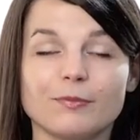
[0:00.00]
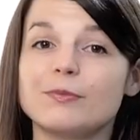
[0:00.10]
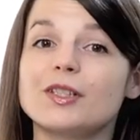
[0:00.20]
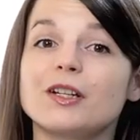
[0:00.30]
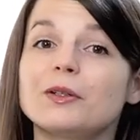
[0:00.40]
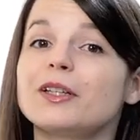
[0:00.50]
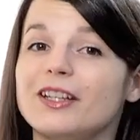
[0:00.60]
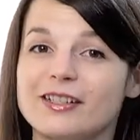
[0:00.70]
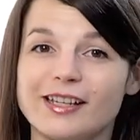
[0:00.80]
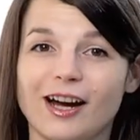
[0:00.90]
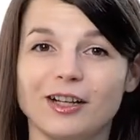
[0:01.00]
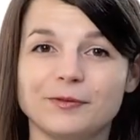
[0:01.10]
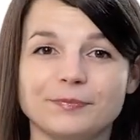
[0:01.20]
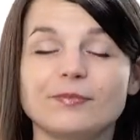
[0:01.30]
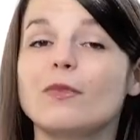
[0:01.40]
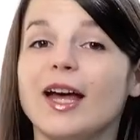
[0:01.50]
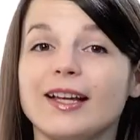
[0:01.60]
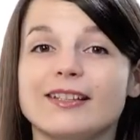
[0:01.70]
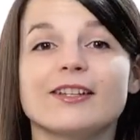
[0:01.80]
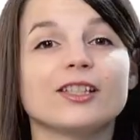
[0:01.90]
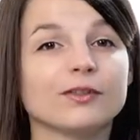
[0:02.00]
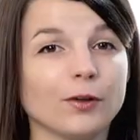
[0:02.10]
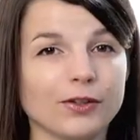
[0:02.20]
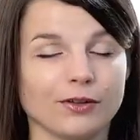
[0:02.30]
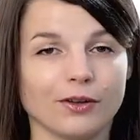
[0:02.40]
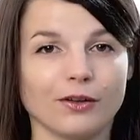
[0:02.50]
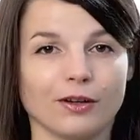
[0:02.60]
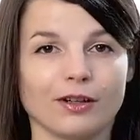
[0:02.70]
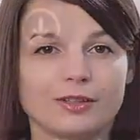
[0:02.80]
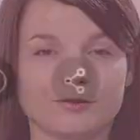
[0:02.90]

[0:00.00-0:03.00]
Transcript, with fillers: So here's how. Access the voice recorder